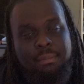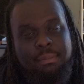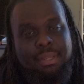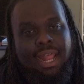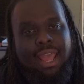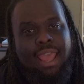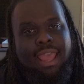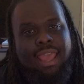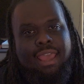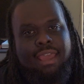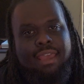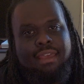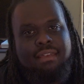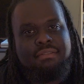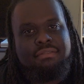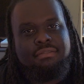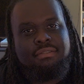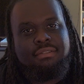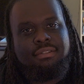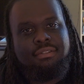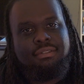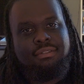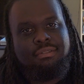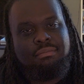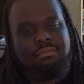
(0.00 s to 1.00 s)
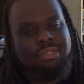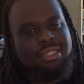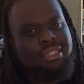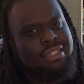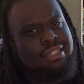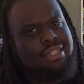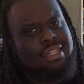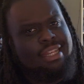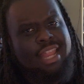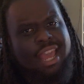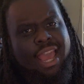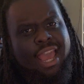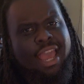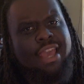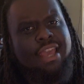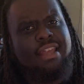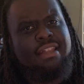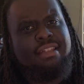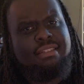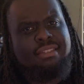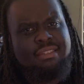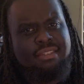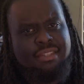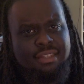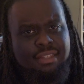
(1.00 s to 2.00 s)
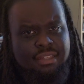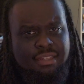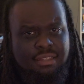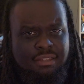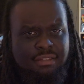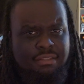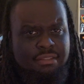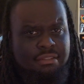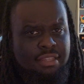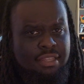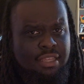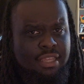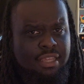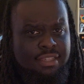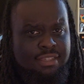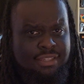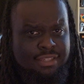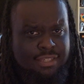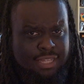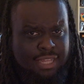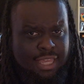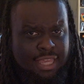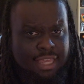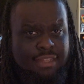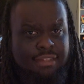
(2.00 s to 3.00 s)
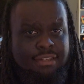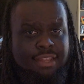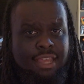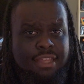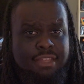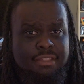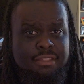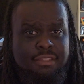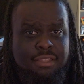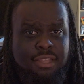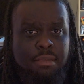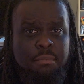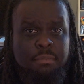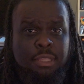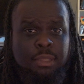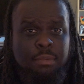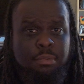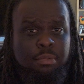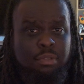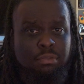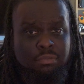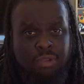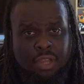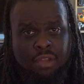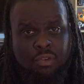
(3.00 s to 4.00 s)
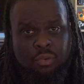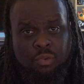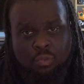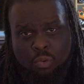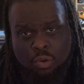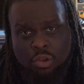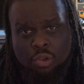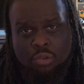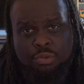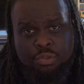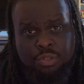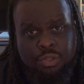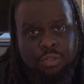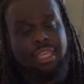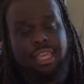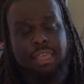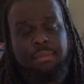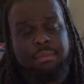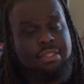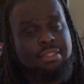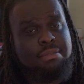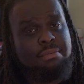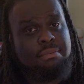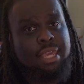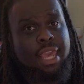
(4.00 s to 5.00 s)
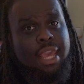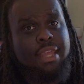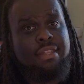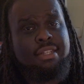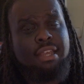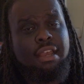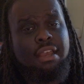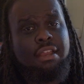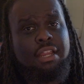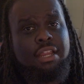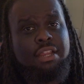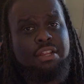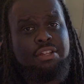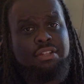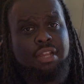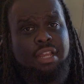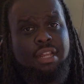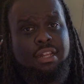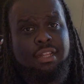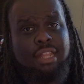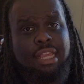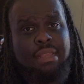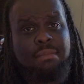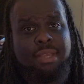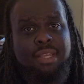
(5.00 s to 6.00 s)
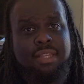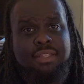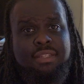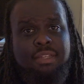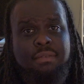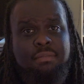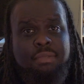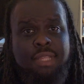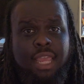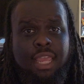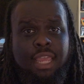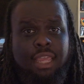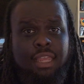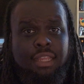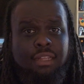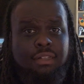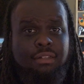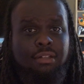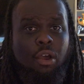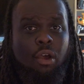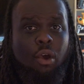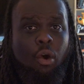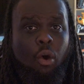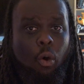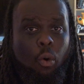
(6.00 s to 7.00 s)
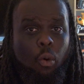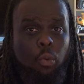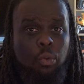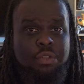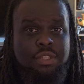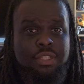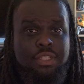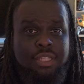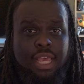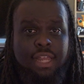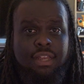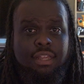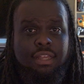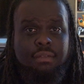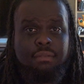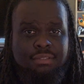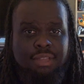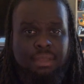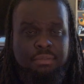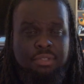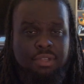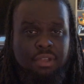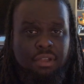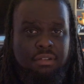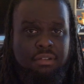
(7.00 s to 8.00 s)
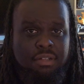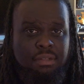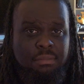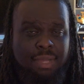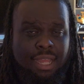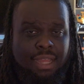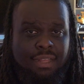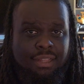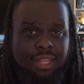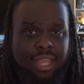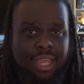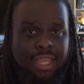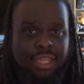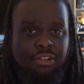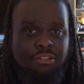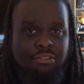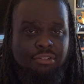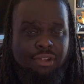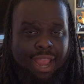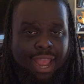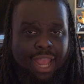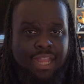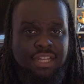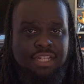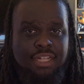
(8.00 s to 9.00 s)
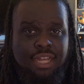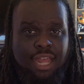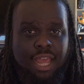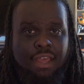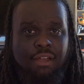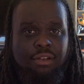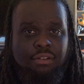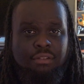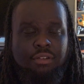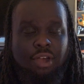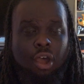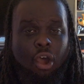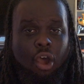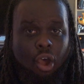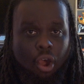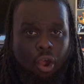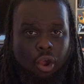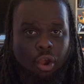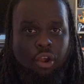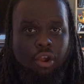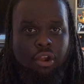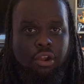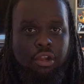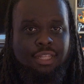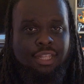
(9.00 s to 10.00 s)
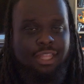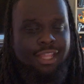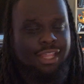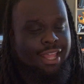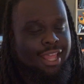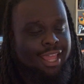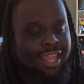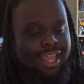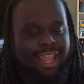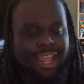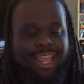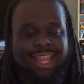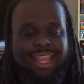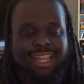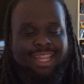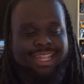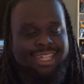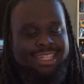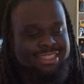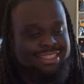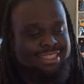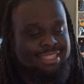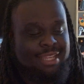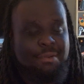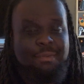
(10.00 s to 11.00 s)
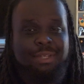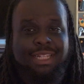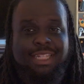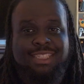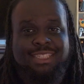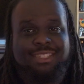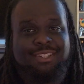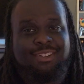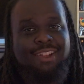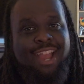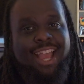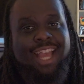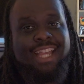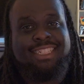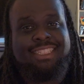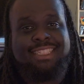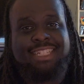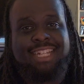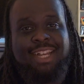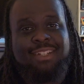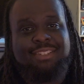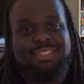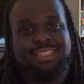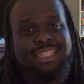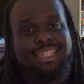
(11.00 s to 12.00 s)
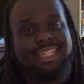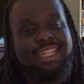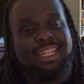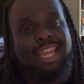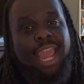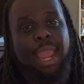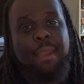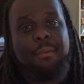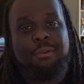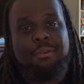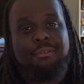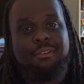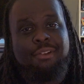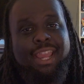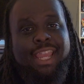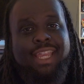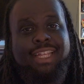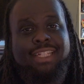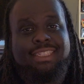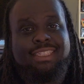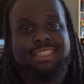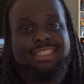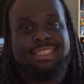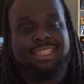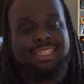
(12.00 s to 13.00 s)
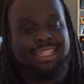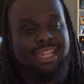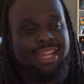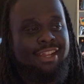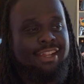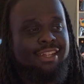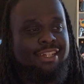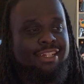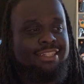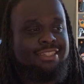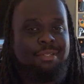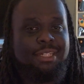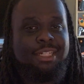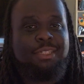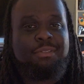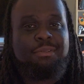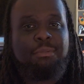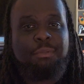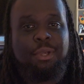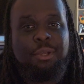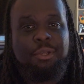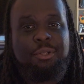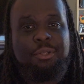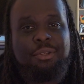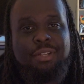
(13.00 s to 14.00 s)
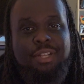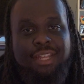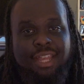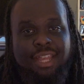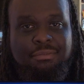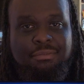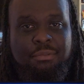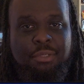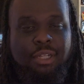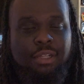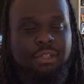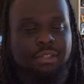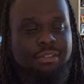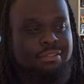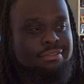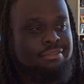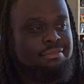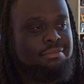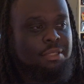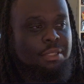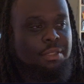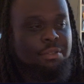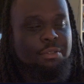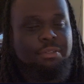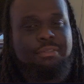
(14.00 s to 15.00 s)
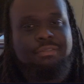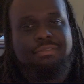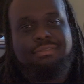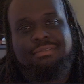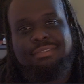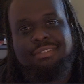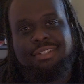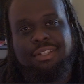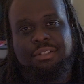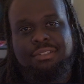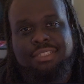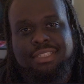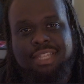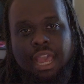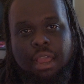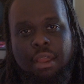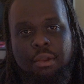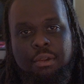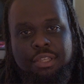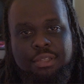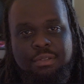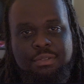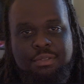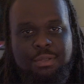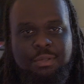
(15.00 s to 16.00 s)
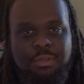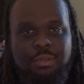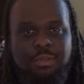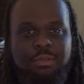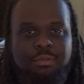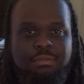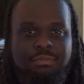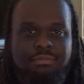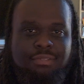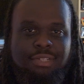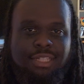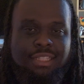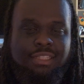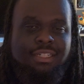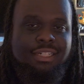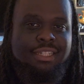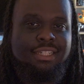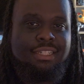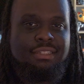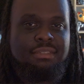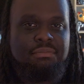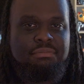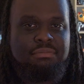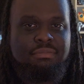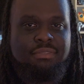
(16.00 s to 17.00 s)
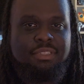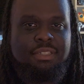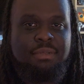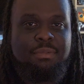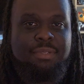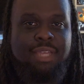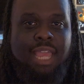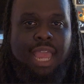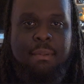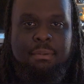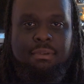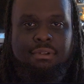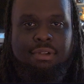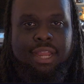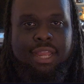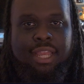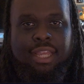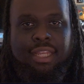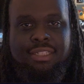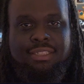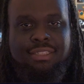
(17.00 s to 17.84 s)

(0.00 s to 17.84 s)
Yeah, I have but not to the extent that some people around the world do. There be some cats out here trying to like mess up their whole setup. I'm talking about like crashing out hard. some of these crash outs in gamer rage is hilarious. This is what we're gonna do We're gonna we're gonna you know scour YouTube and look at some, some gamer rage.